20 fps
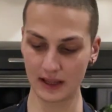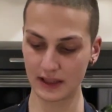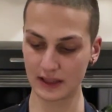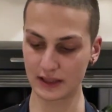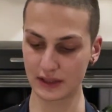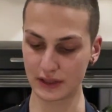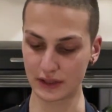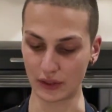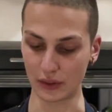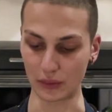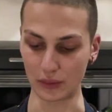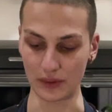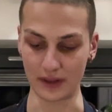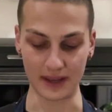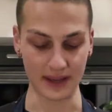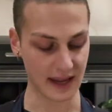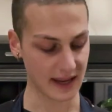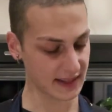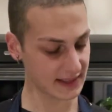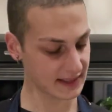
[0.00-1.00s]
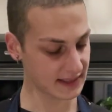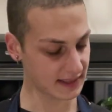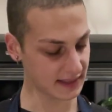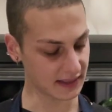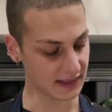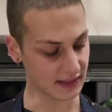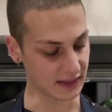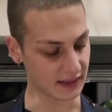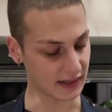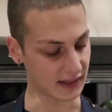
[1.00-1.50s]
So next,
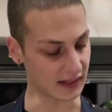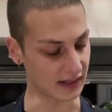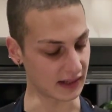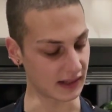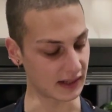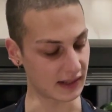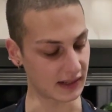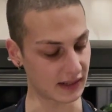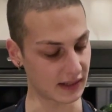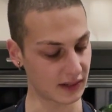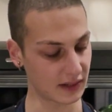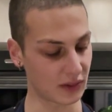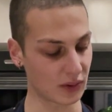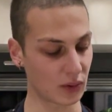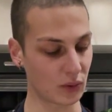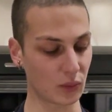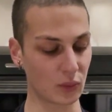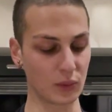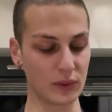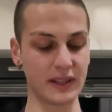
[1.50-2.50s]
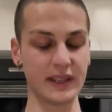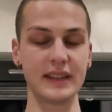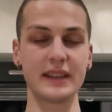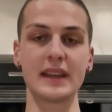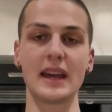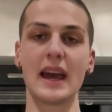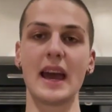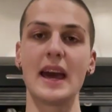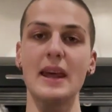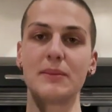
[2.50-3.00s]
we need a
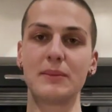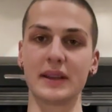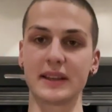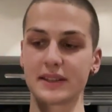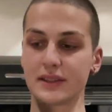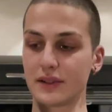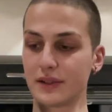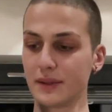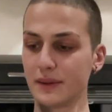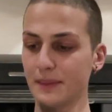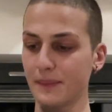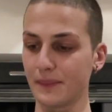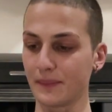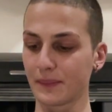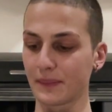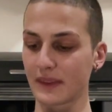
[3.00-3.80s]
hand mixer.